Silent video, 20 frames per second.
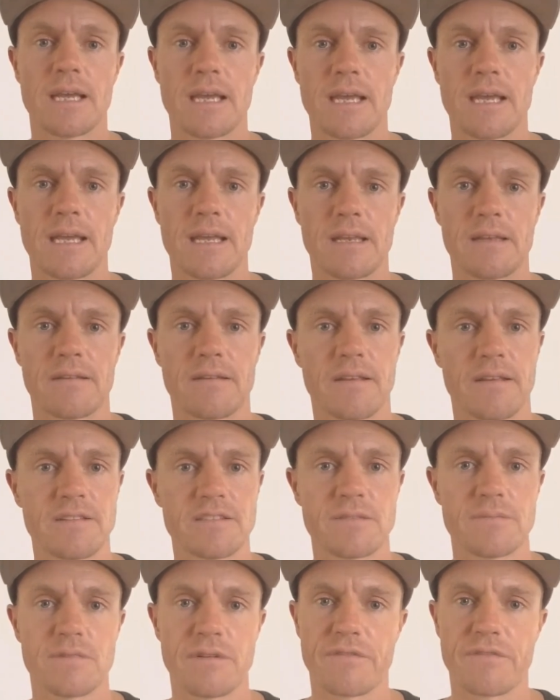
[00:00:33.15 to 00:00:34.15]
and
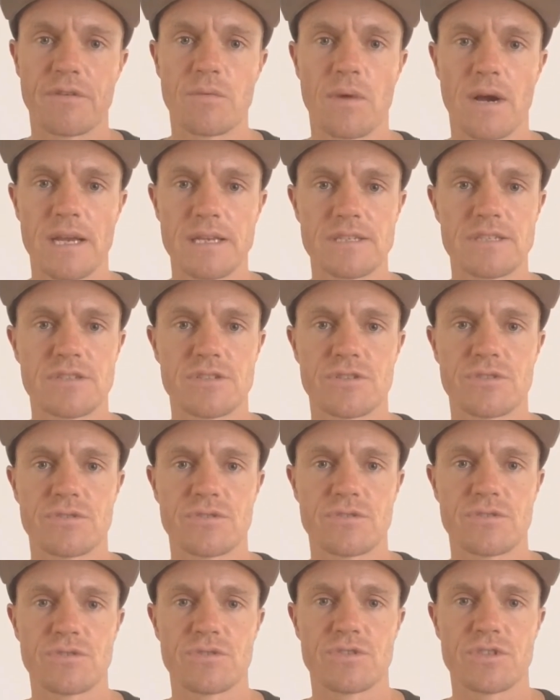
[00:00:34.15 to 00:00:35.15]
some different ways
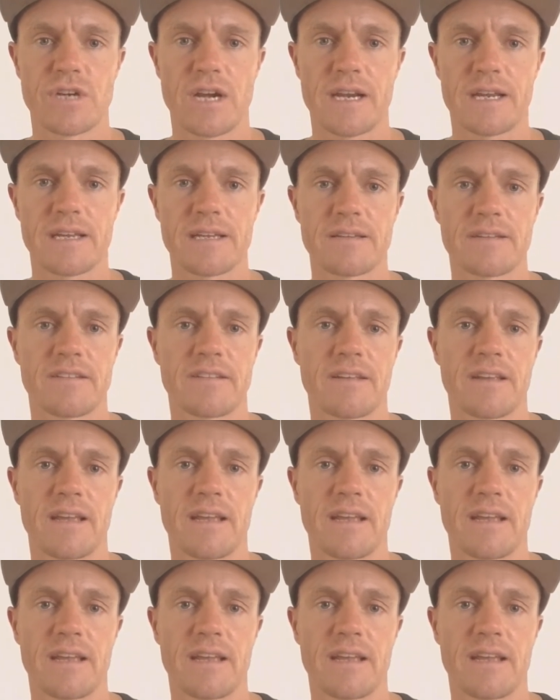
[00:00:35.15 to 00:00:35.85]
to track it.